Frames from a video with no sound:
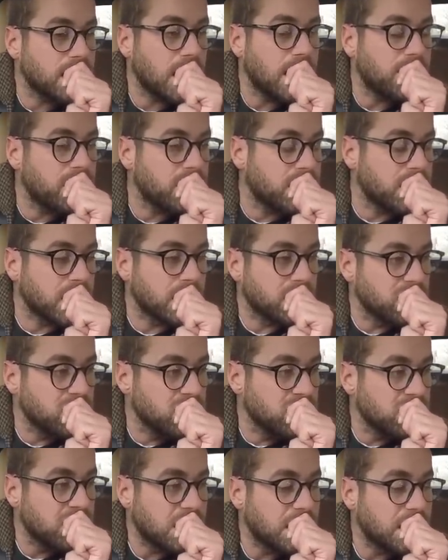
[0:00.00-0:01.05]
everything.
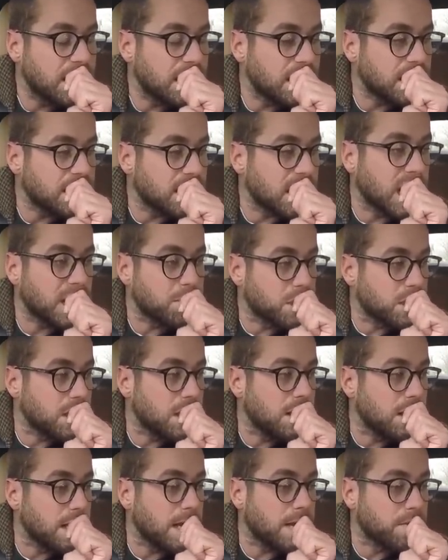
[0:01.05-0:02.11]
I think that's
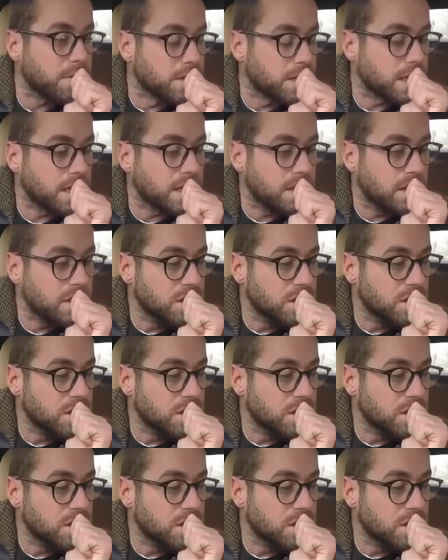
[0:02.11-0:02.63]
absolutely everything.